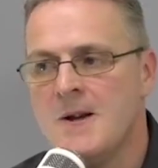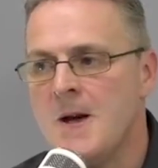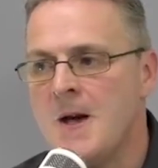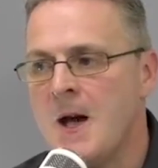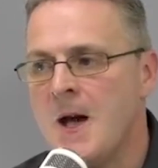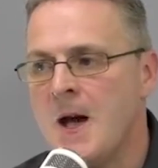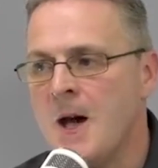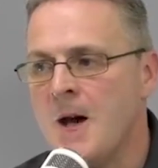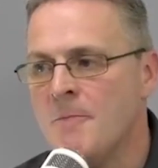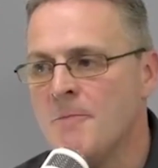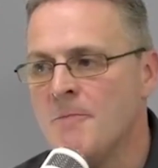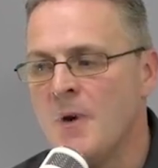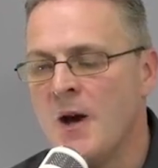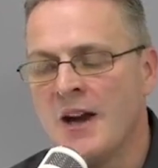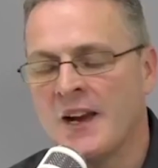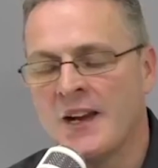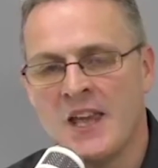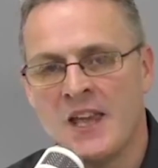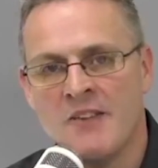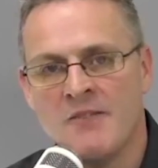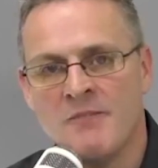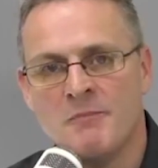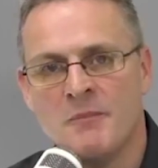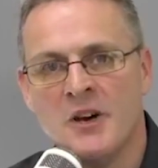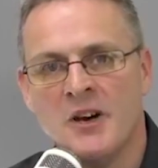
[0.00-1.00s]
I
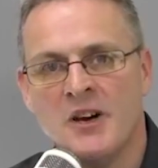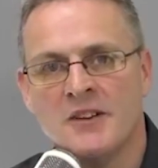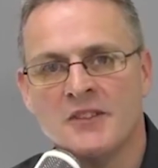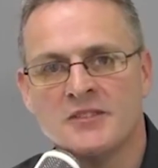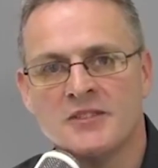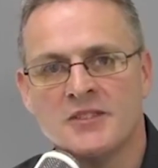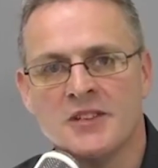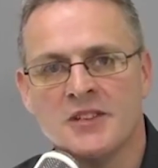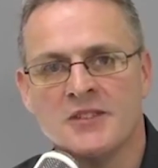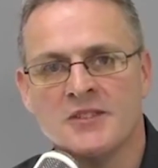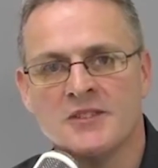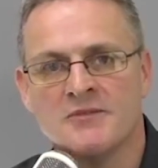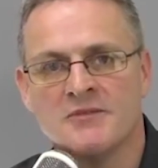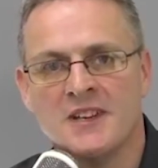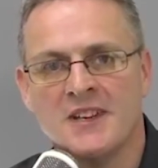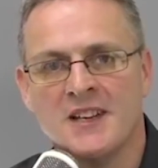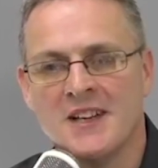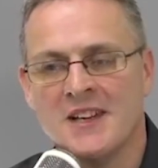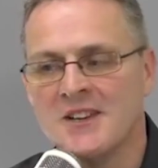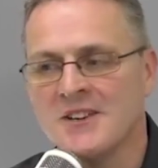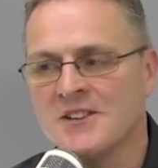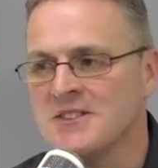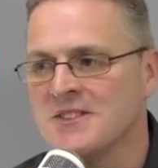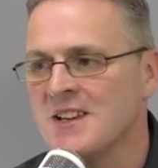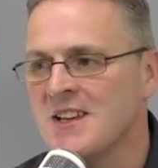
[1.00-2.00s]
gave birth to those
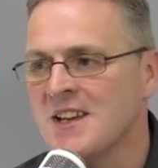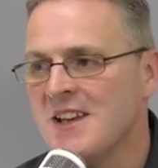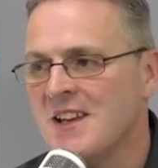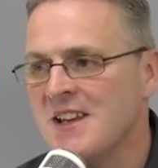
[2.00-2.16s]
videos.